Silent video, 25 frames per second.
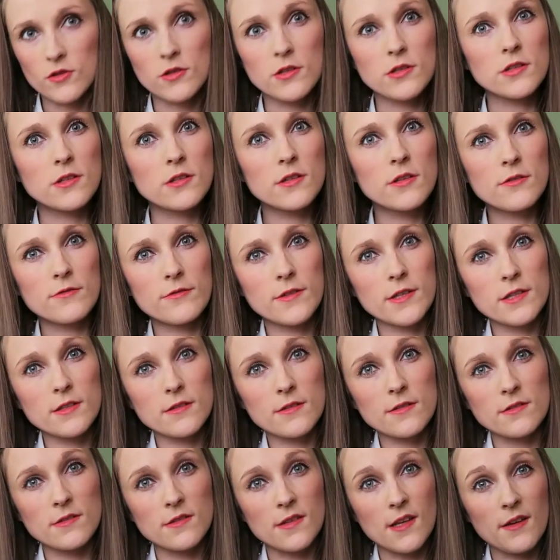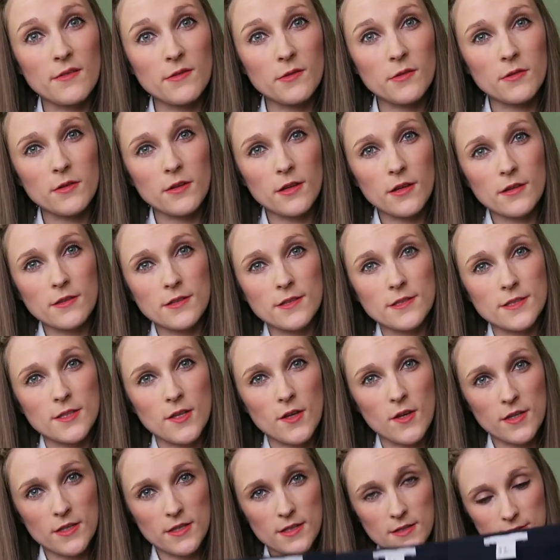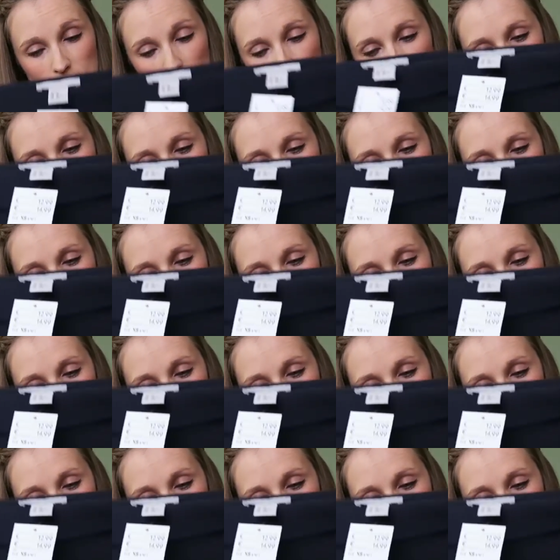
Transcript: Strangely enough, it doesn't have it on the other side.